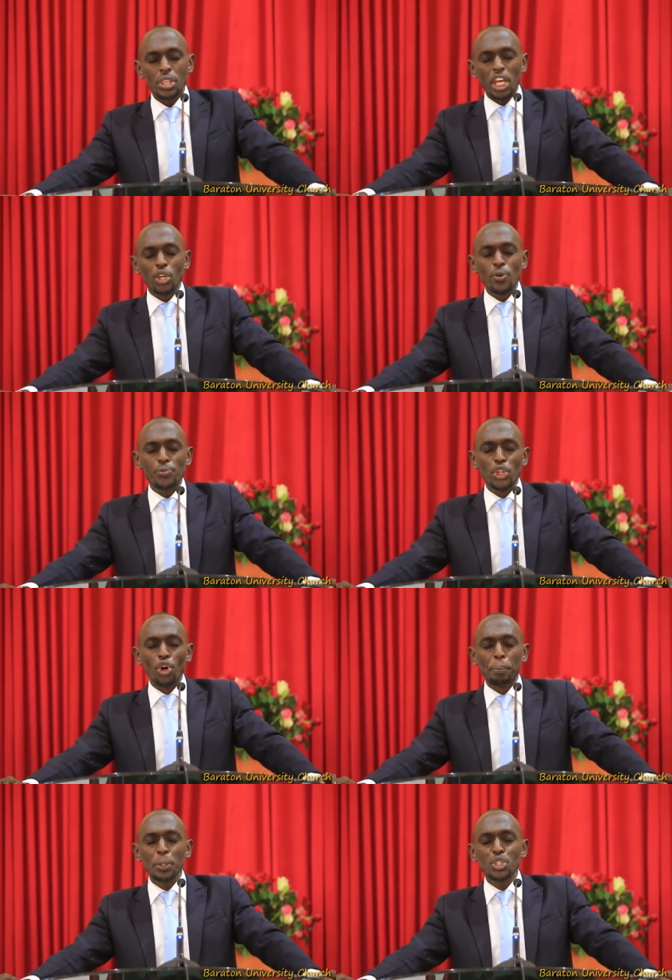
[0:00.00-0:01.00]
Thank you for
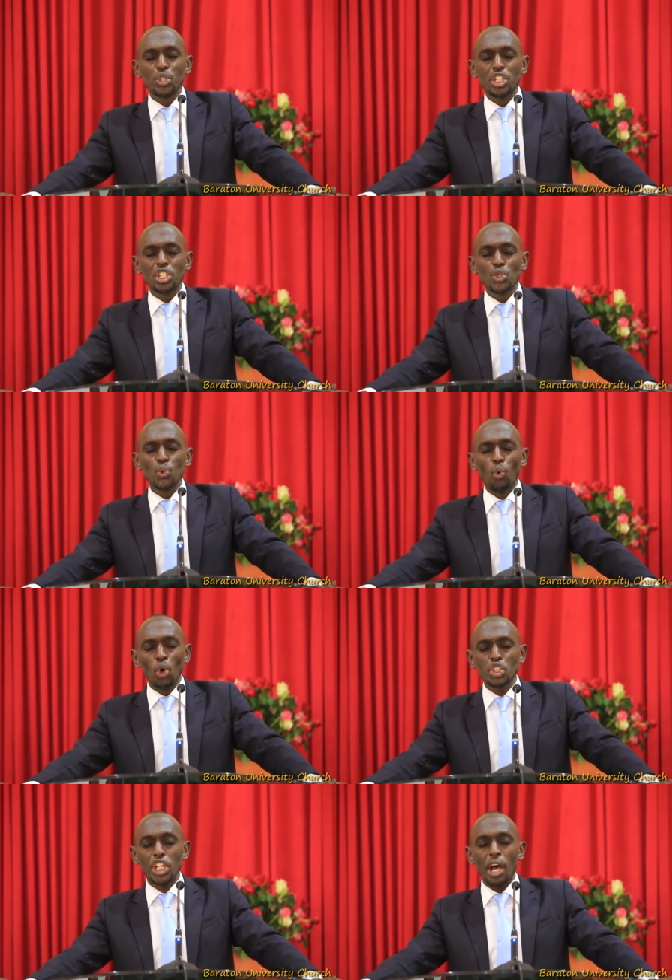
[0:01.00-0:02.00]
the opportunity to
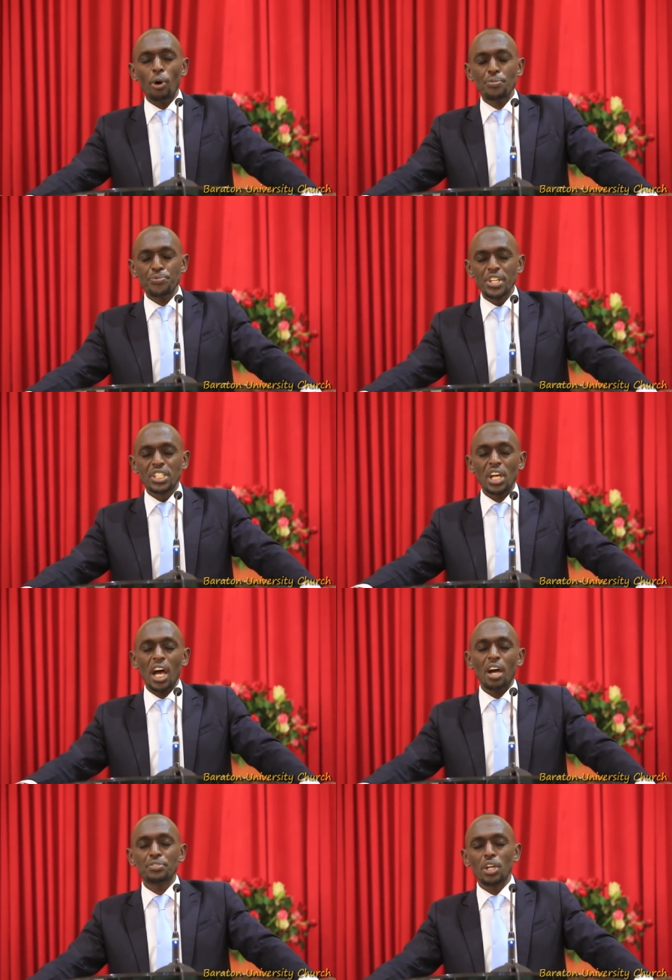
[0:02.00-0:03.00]
wash our feet
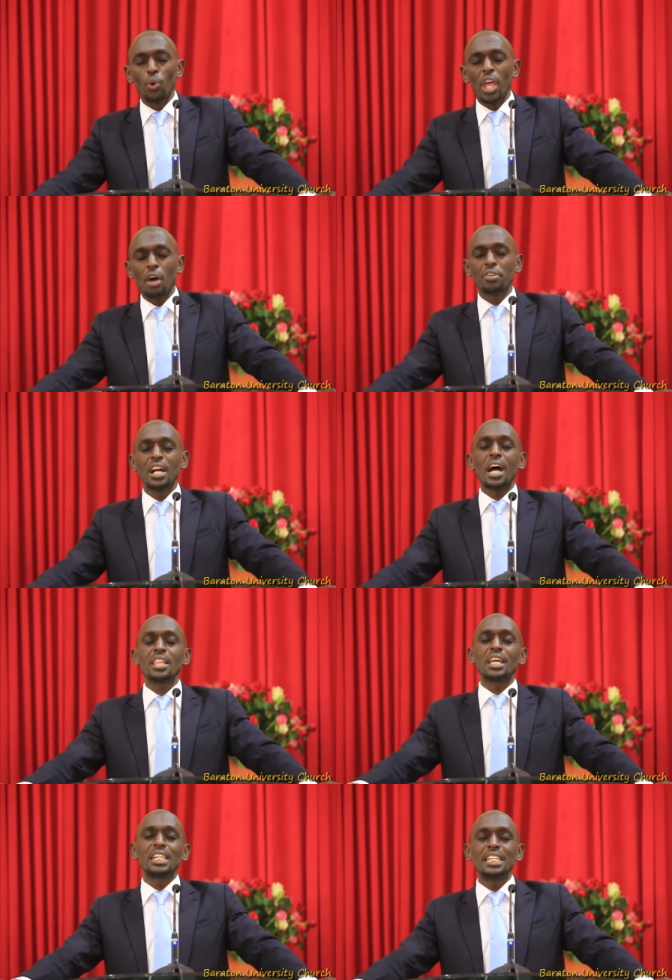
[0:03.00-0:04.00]
after we have
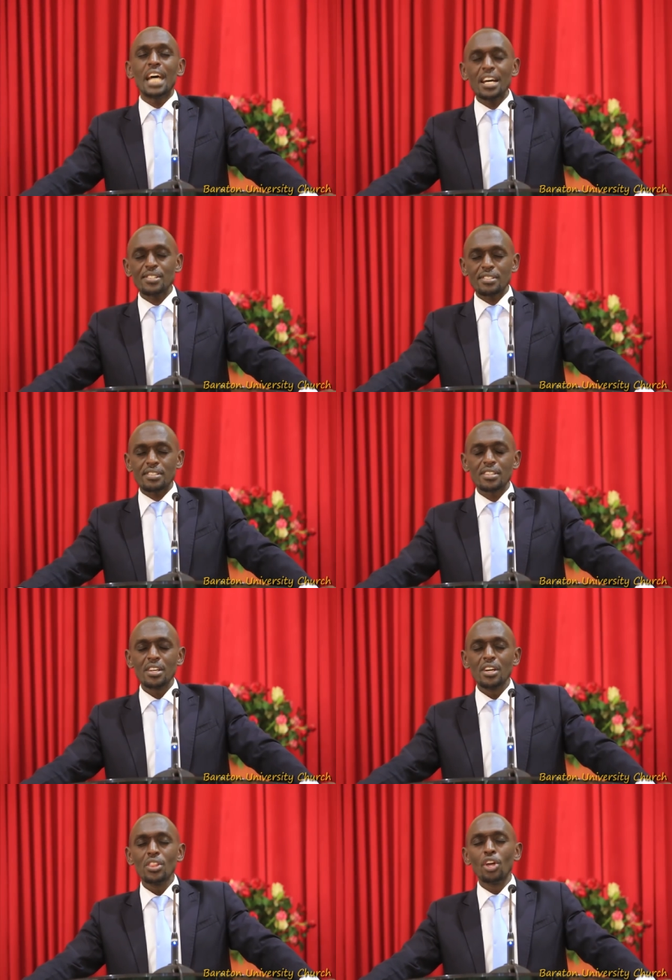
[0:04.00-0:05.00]
gathered dust
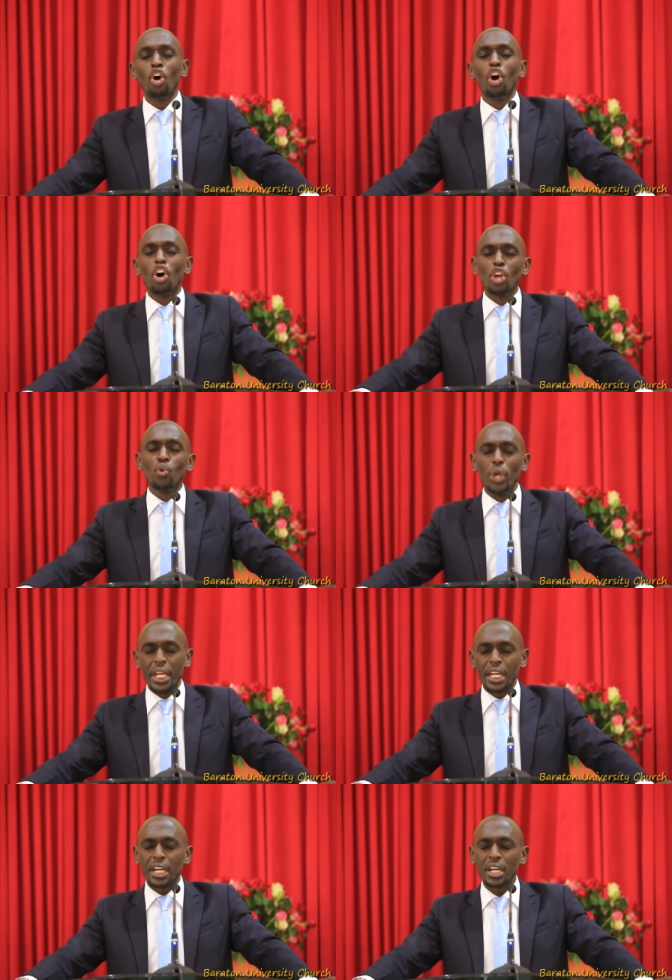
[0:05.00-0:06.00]
the whole
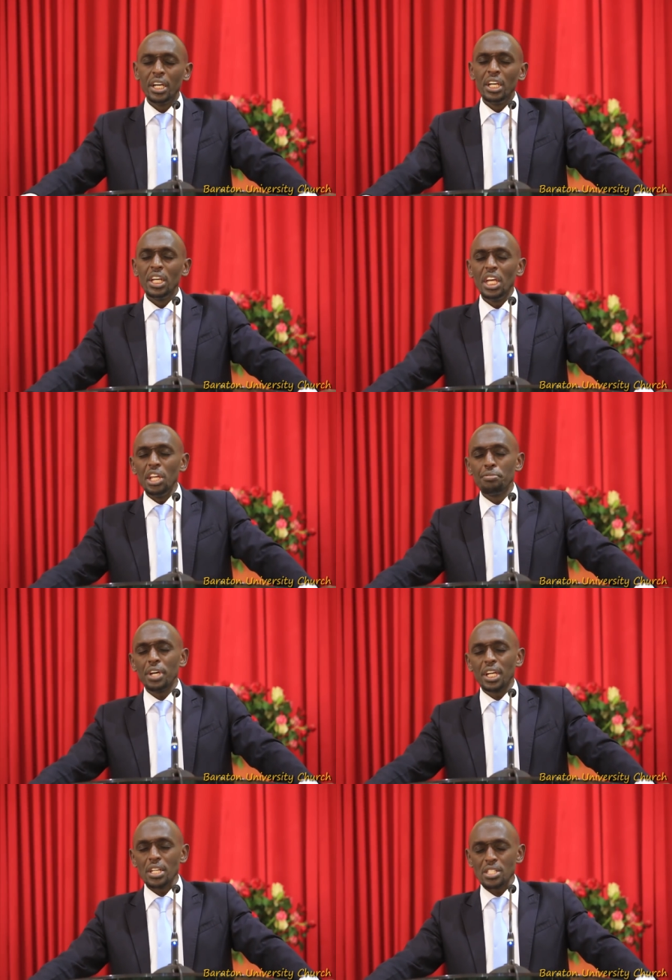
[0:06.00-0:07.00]
week in
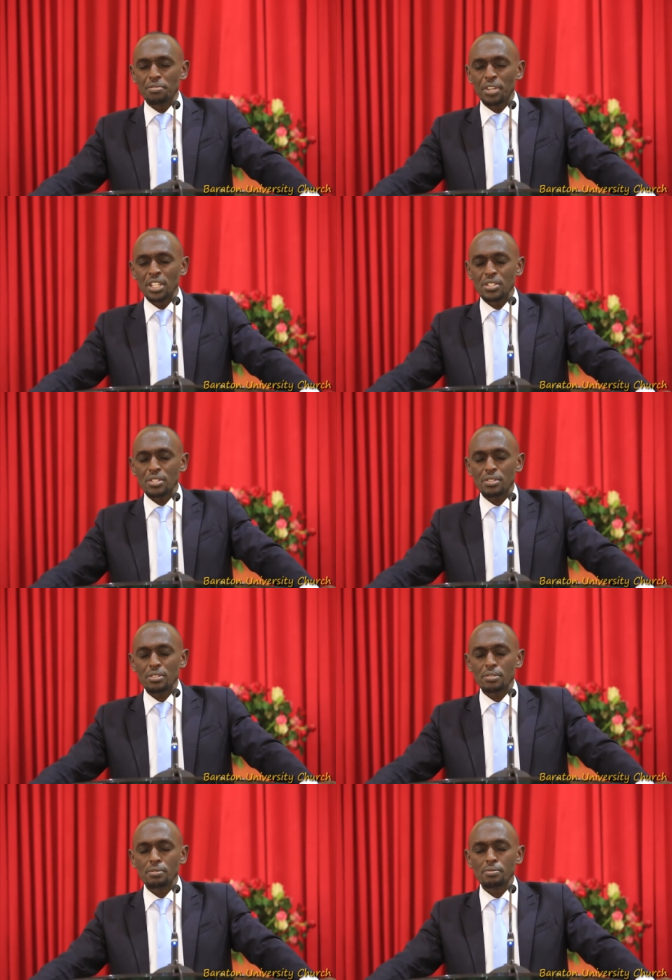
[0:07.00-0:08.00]
various
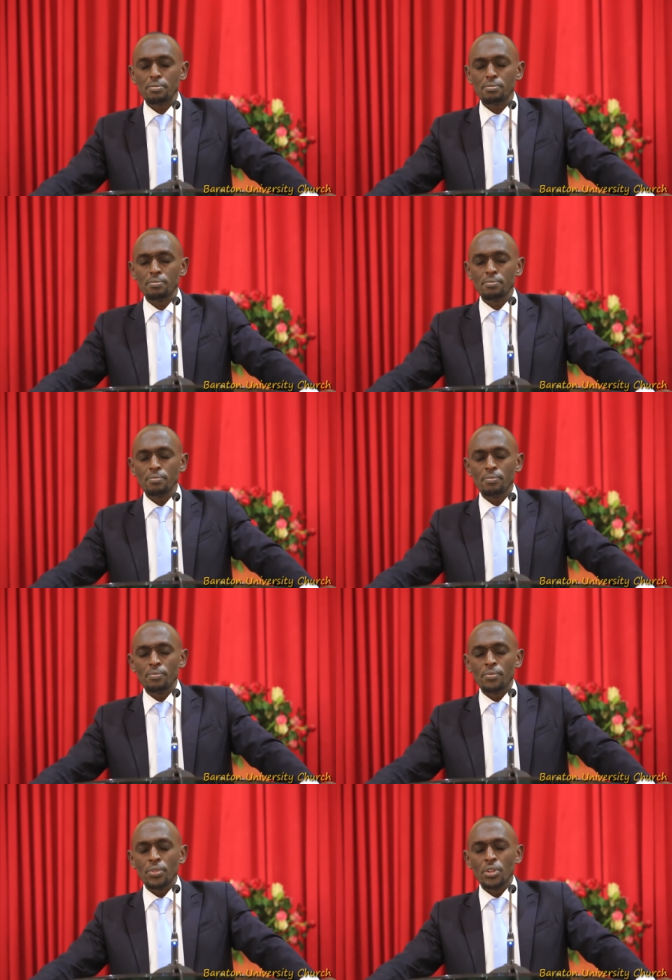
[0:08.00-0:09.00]
events.
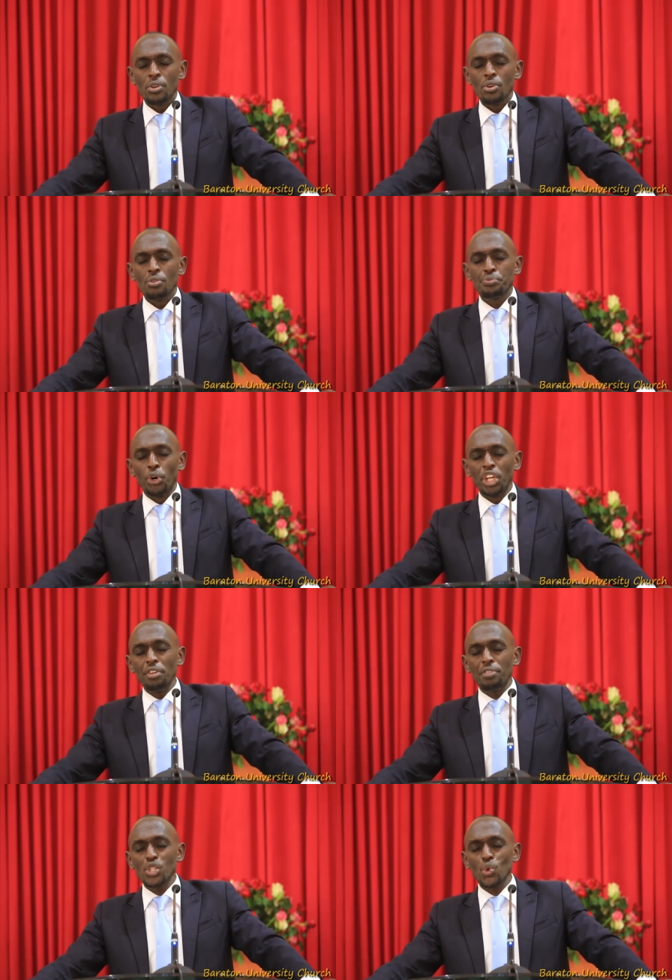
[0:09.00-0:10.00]

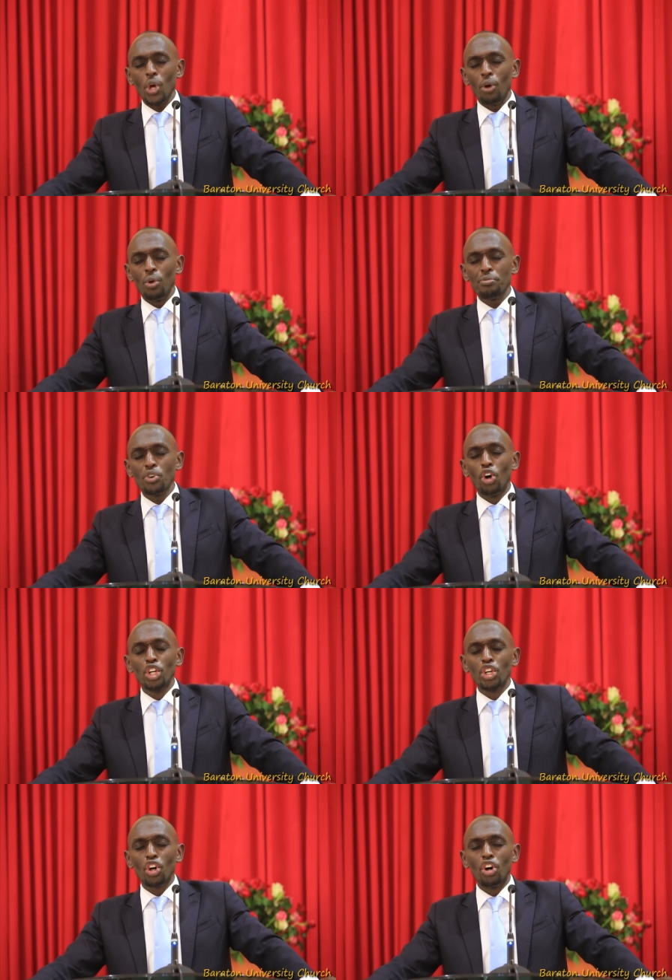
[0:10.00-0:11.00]
Forgive us where we've
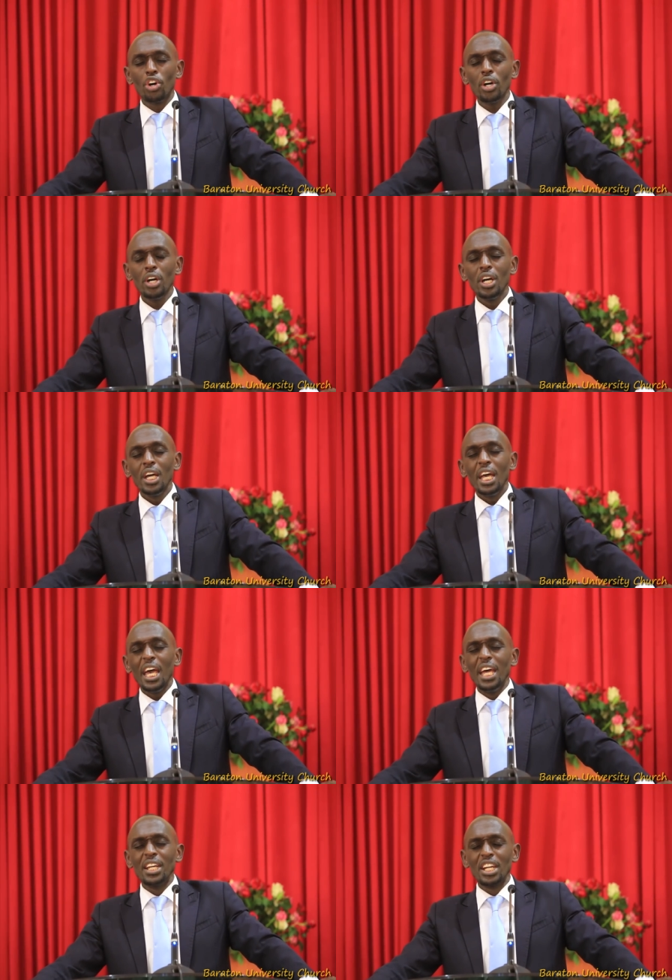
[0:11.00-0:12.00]
gone wrong
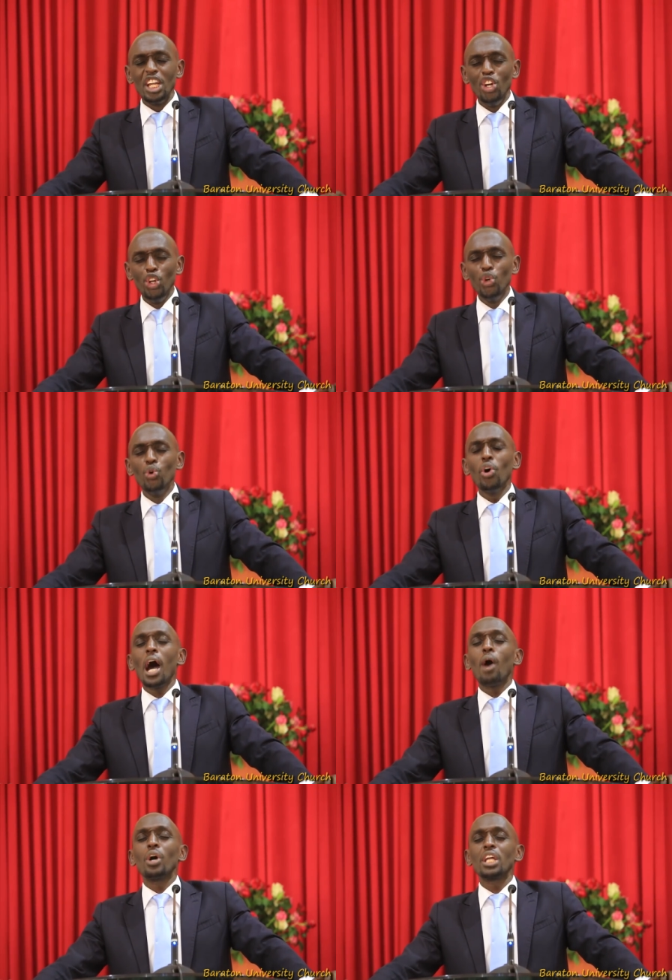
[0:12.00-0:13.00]
and
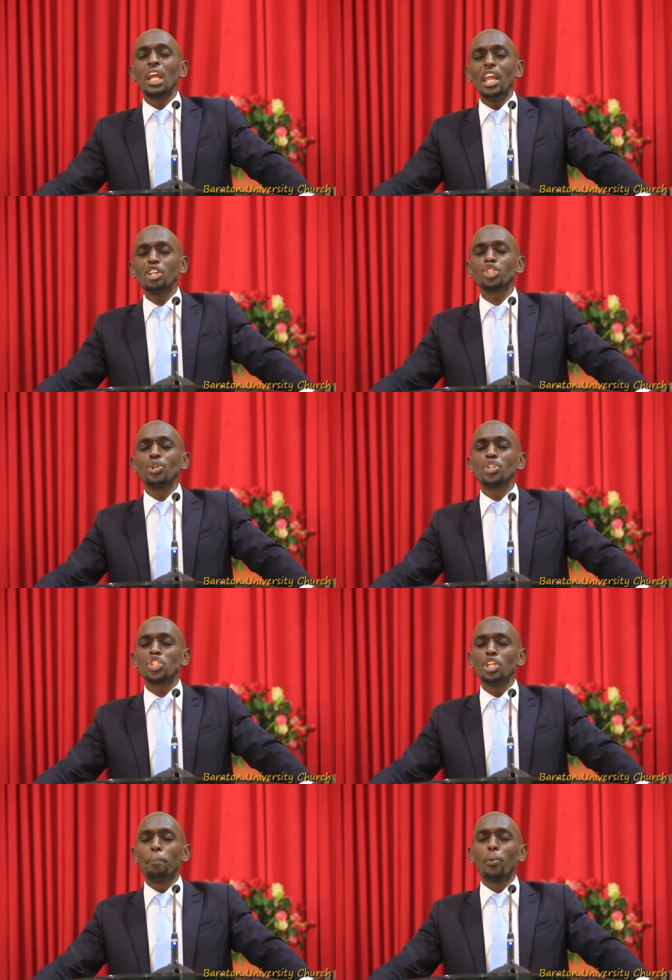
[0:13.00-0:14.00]
renew our
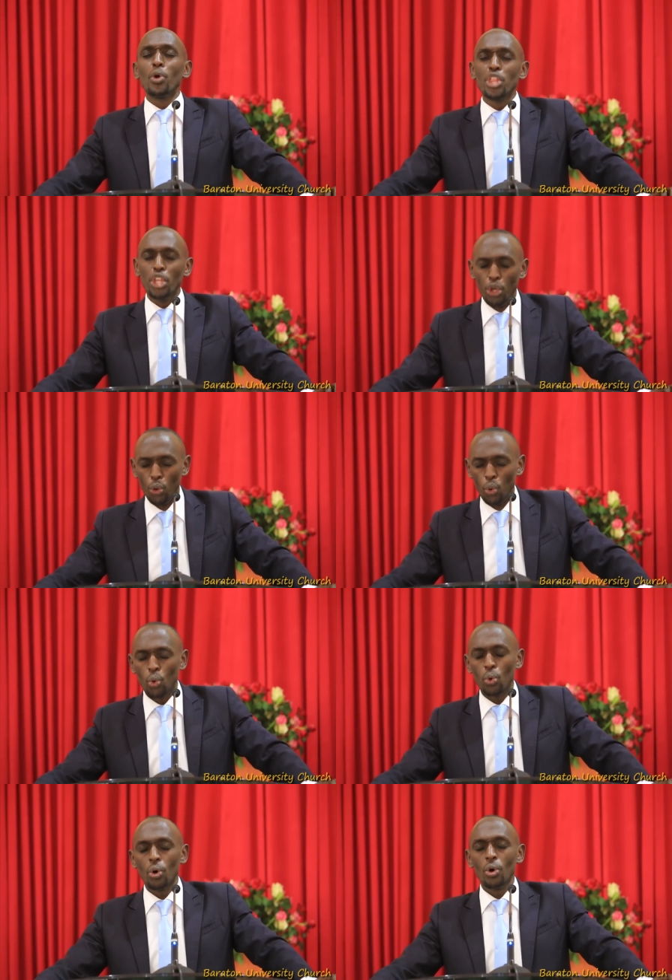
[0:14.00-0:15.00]
relationship with
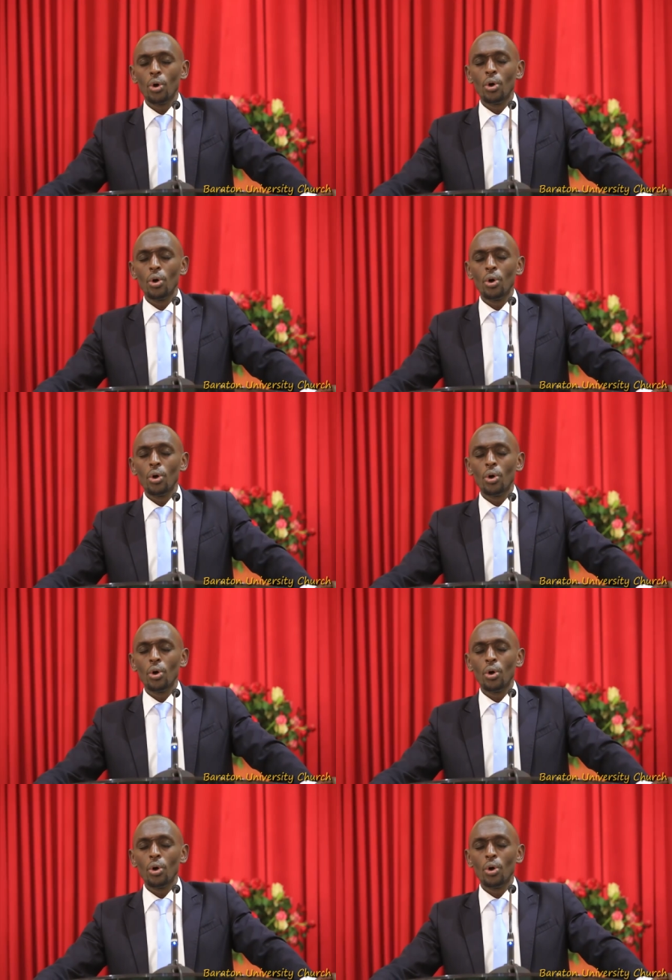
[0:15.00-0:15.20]
you